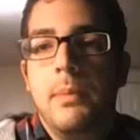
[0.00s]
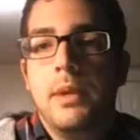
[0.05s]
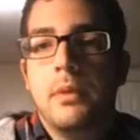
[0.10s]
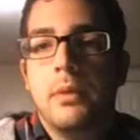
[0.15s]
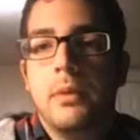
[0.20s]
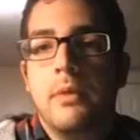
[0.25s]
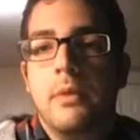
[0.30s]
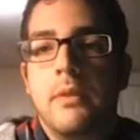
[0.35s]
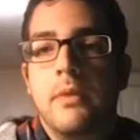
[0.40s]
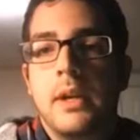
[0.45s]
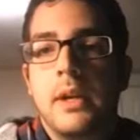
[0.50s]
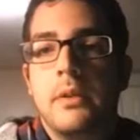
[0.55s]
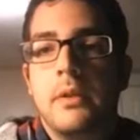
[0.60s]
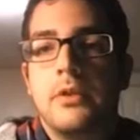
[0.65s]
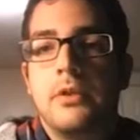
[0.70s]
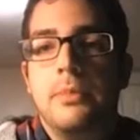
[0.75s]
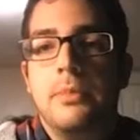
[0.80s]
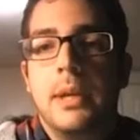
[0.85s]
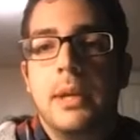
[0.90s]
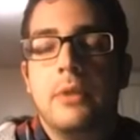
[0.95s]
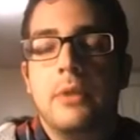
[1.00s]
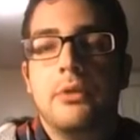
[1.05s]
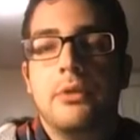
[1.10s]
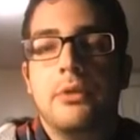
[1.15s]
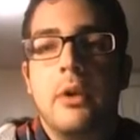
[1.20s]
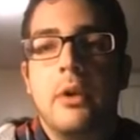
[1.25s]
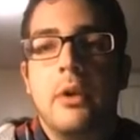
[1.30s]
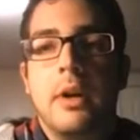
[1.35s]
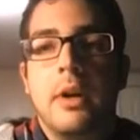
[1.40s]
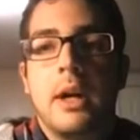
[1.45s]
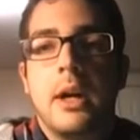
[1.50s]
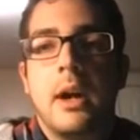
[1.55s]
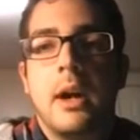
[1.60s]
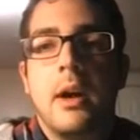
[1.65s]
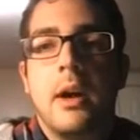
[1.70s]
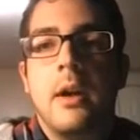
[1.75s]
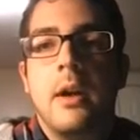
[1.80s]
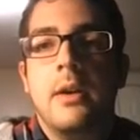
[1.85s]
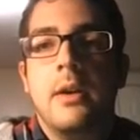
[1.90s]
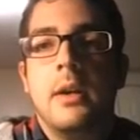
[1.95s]
or vehicle spell, draw a
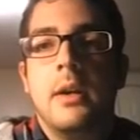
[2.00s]
card.